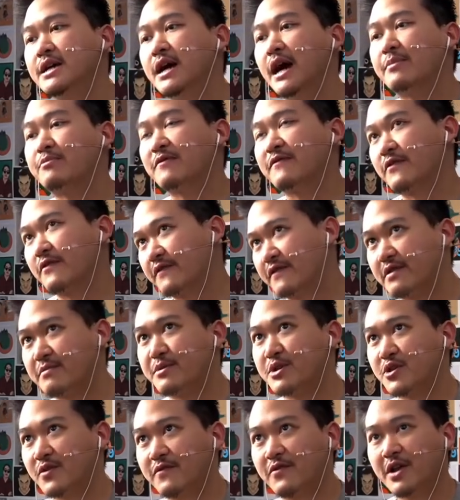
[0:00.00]
I prefer
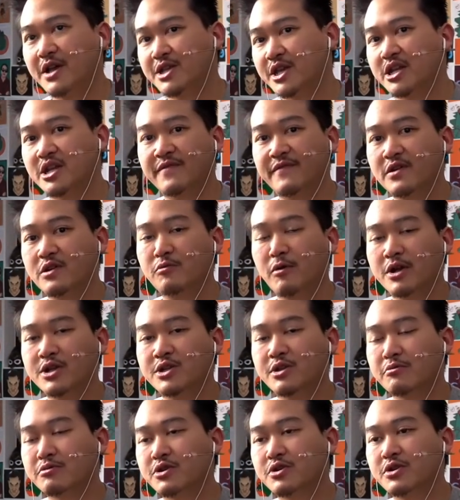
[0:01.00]
Figmas over SH Figuarts,
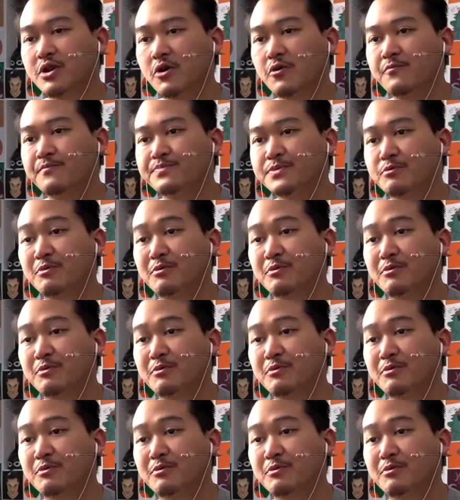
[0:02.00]
don't you know?